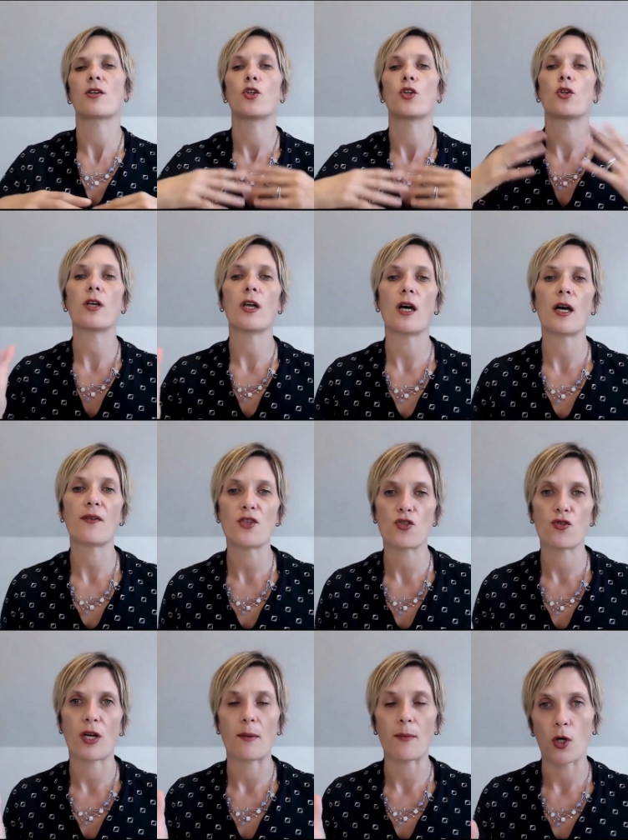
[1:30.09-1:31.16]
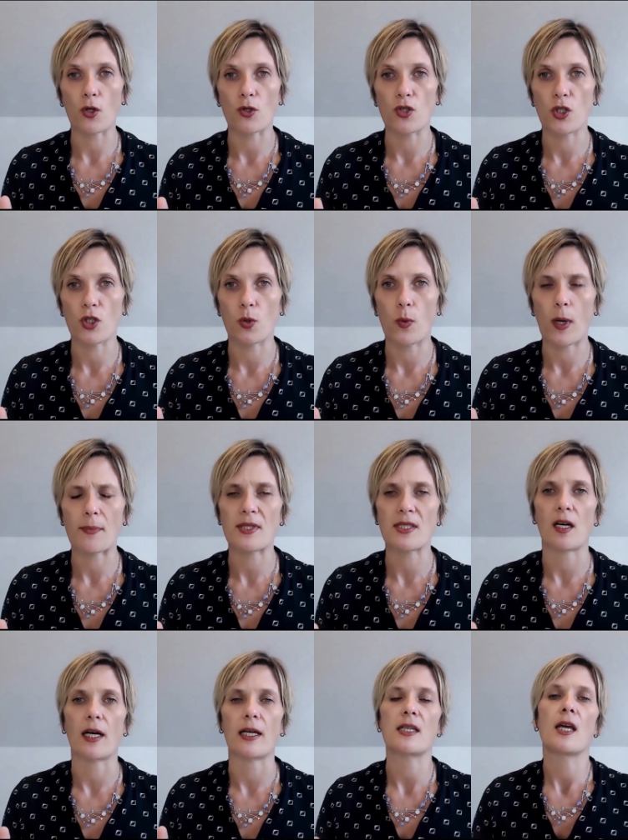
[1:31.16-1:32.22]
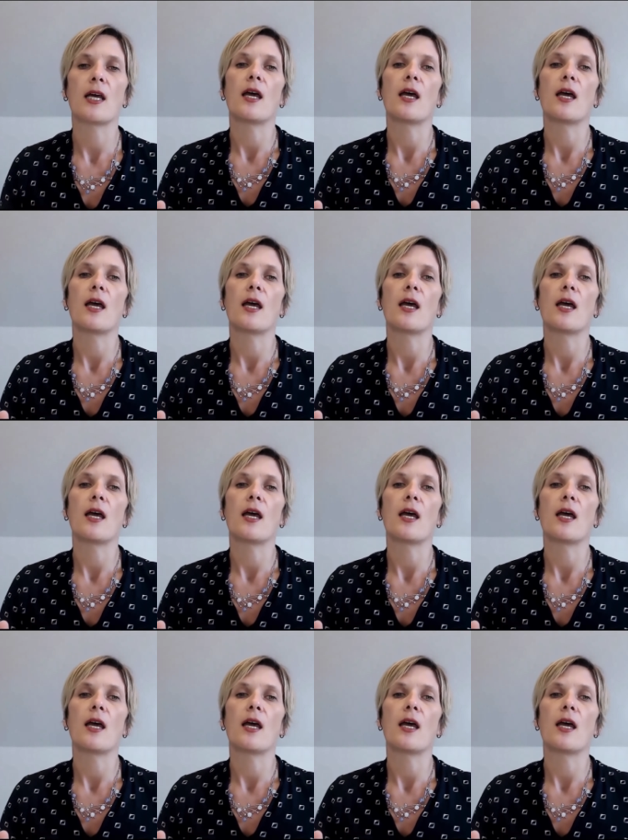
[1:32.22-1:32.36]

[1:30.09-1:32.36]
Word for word: your live stream onto your website.